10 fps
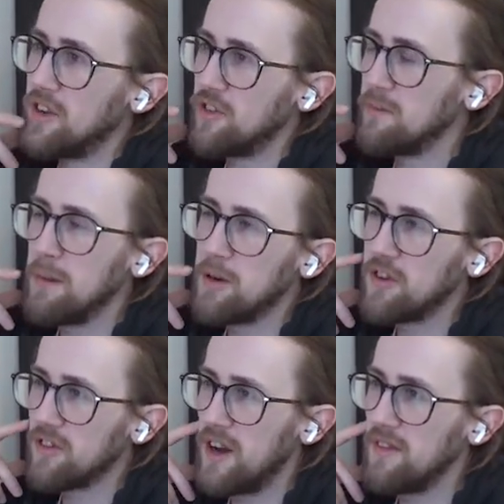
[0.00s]
some people are
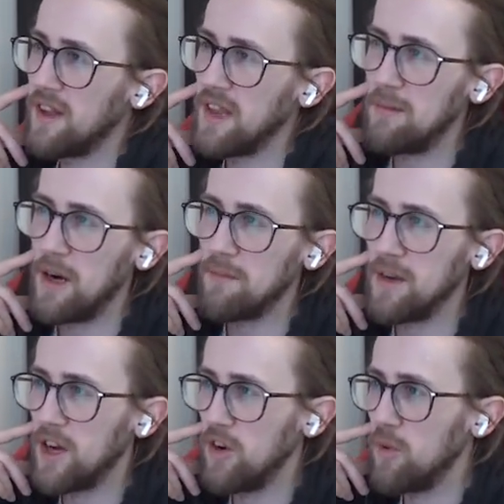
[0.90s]
just like that and that might have
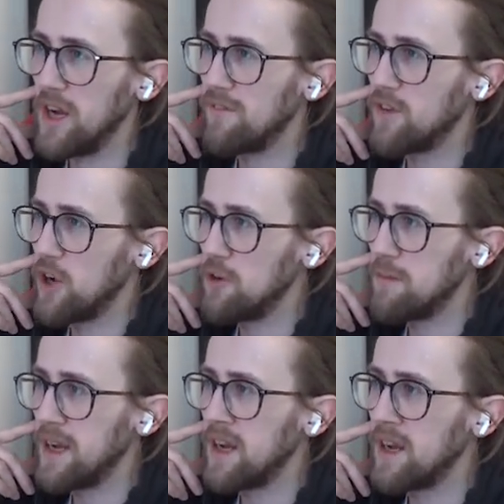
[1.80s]
been her way of
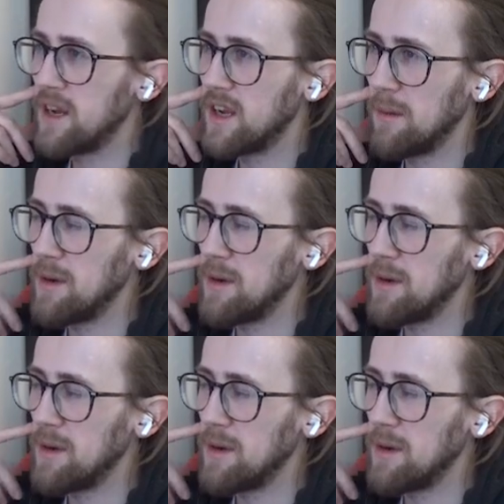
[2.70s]
coping